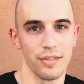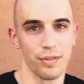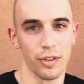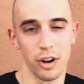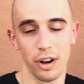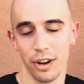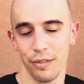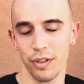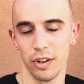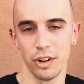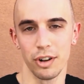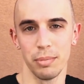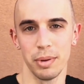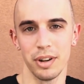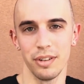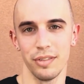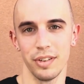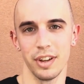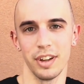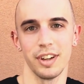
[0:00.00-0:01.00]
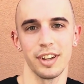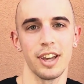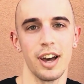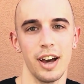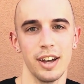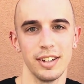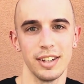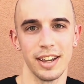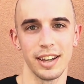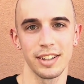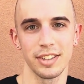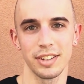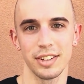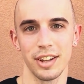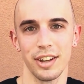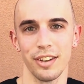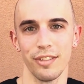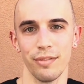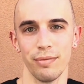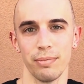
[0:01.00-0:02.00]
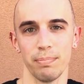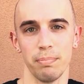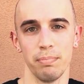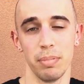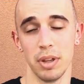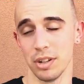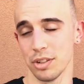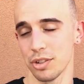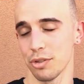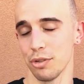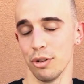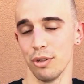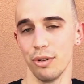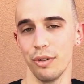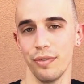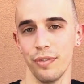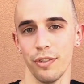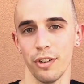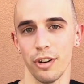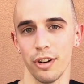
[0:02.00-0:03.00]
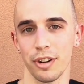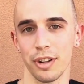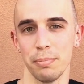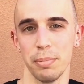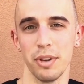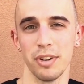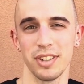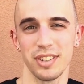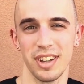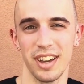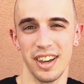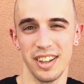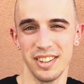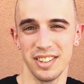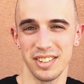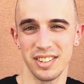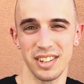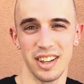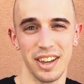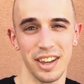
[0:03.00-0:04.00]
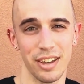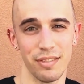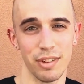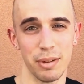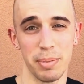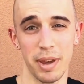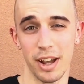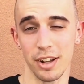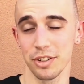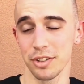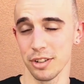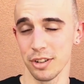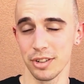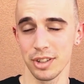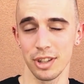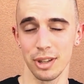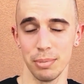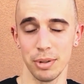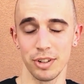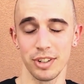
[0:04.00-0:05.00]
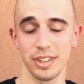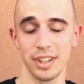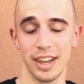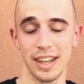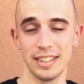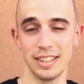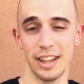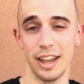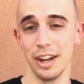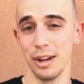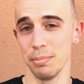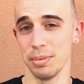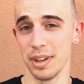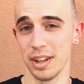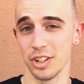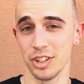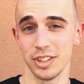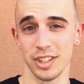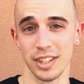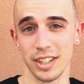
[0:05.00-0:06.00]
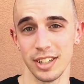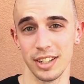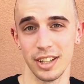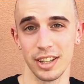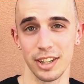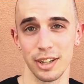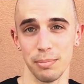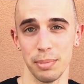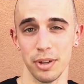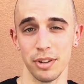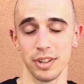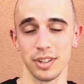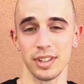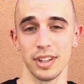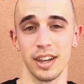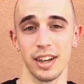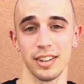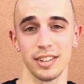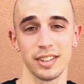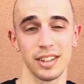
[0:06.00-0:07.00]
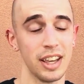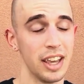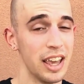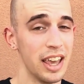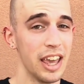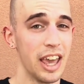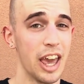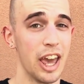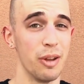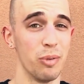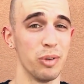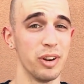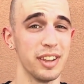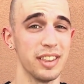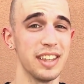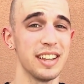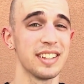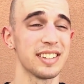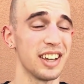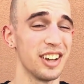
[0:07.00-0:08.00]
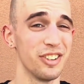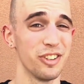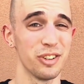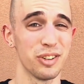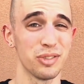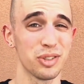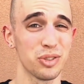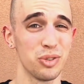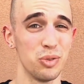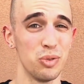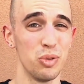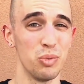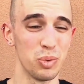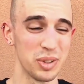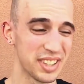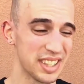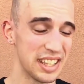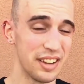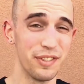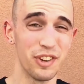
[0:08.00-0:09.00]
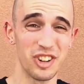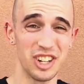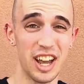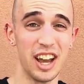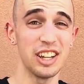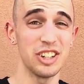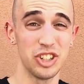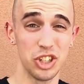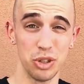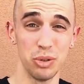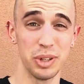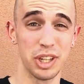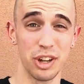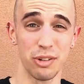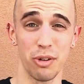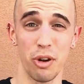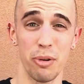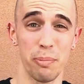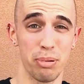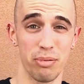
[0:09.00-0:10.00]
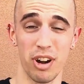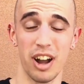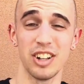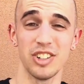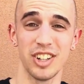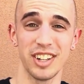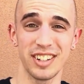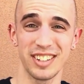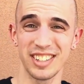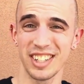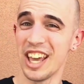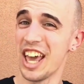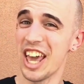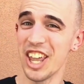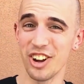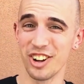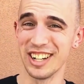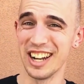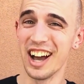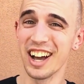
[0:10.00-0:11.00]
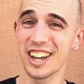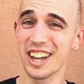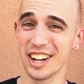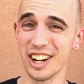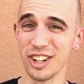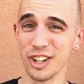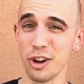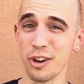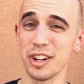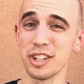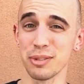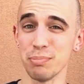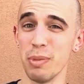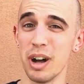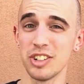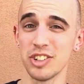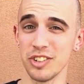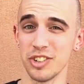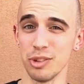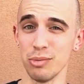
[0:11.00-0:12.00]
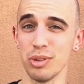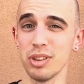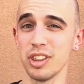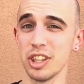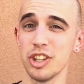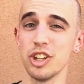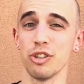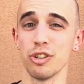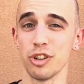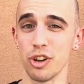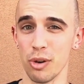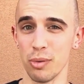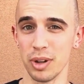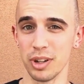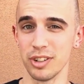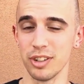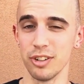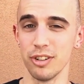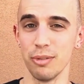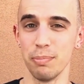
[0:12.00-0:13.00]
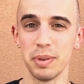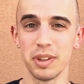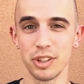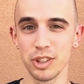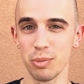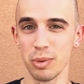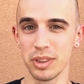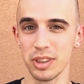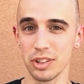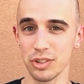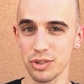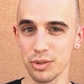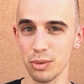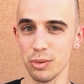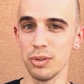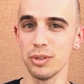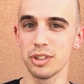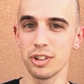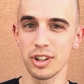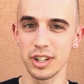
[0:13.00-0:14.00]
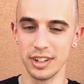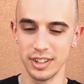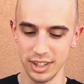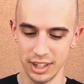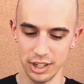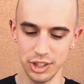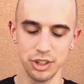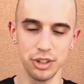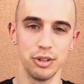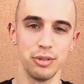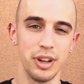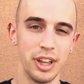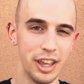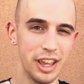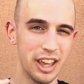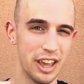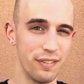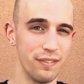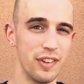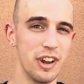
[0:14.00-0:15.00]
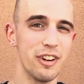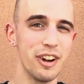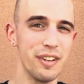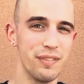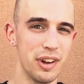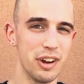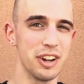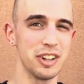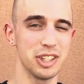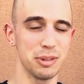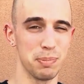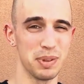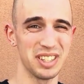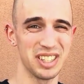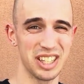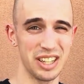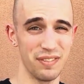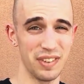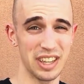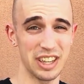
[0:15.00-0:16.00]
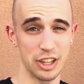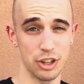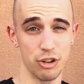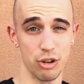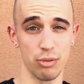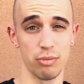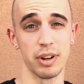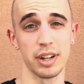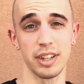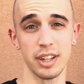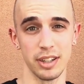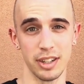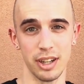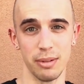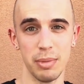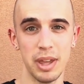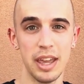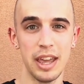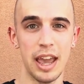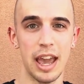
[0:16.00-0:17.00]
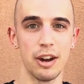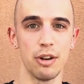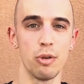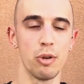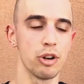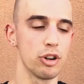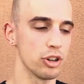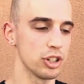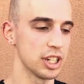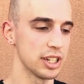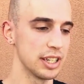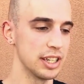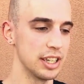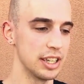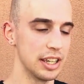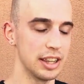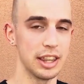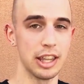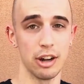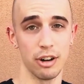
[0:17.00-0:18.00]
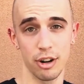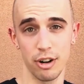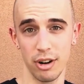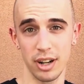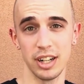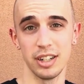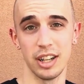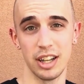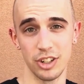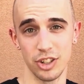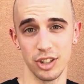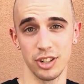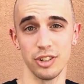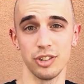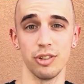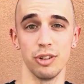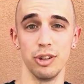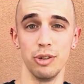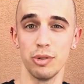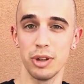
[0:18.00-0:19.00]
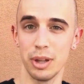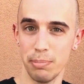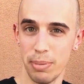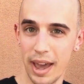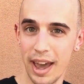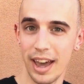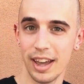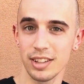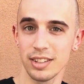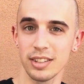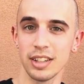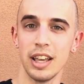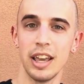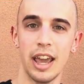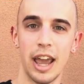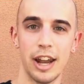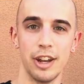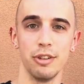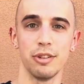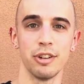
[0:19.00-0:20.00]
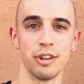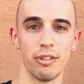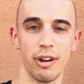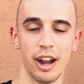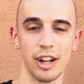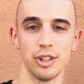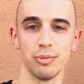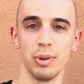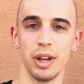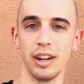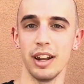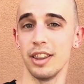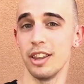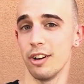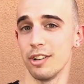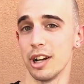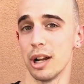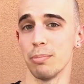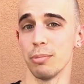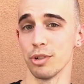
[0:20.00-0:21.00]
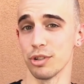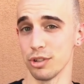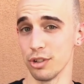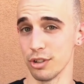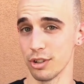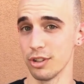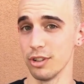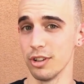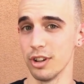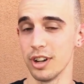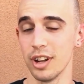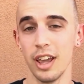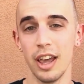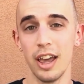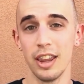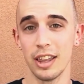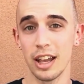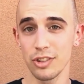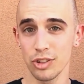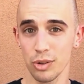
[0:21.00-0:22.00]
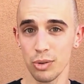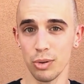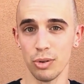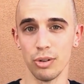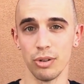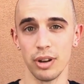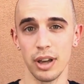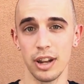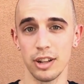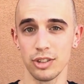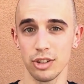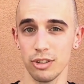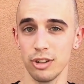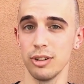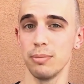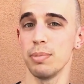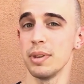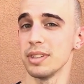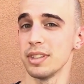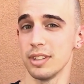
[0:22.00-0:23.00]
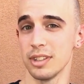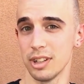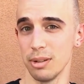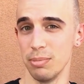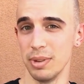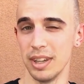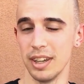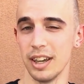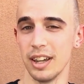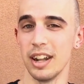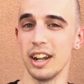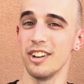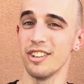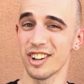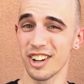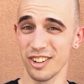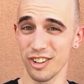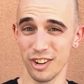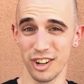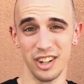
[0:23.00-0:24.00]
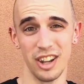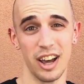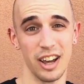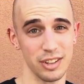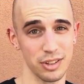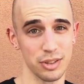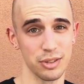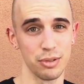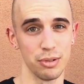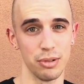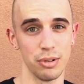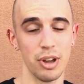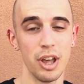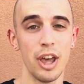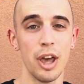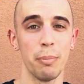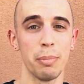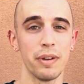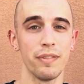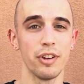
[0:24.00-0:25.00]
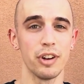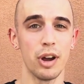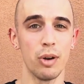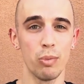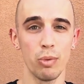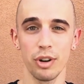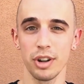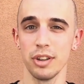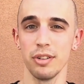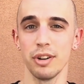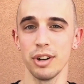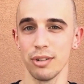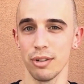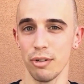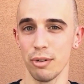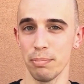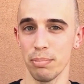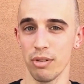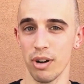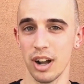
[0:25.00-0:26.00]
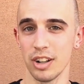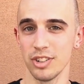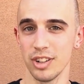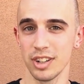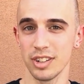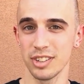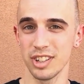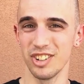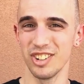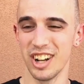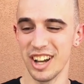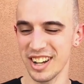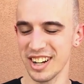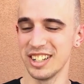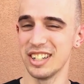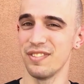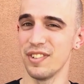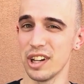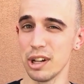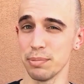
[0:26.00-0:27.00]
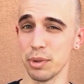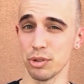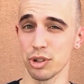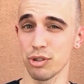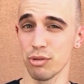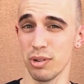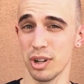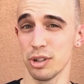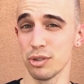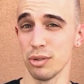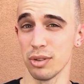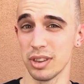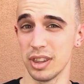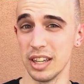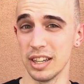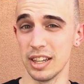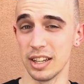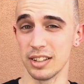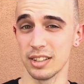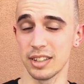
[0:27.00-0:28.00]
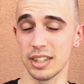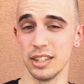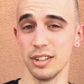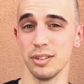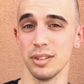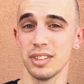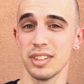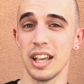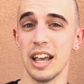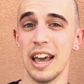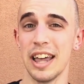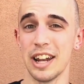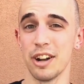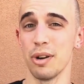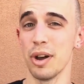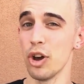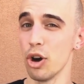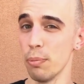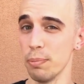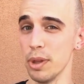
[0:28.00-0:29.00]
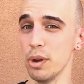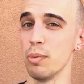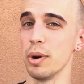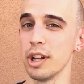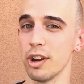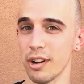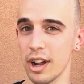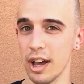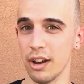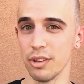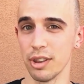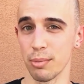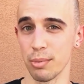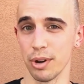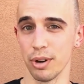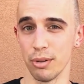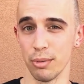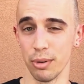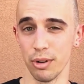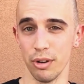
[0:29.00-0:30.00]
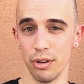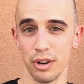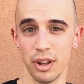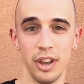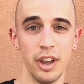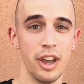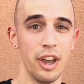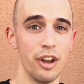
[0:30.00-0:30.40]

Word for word: for, for a little bit of uh, context, I've been to school for computer science. I have a bachelor's in computer science and a PhD in computer science. And one of the things I learned in school was if you're not doing your own projects, you're not going to learn as much as you think you're going to. Because what the schools are going to teach you a very, very specific curriculum in order to get their accreditation so you could pass and you can graduate and their numbers look good. That's cool, and it's a good business to be in, and you're going to learn a lot at school. But if you're not working on your own projects, you're not going to develop those critical thinking skills that'll help you when you're out in the real world.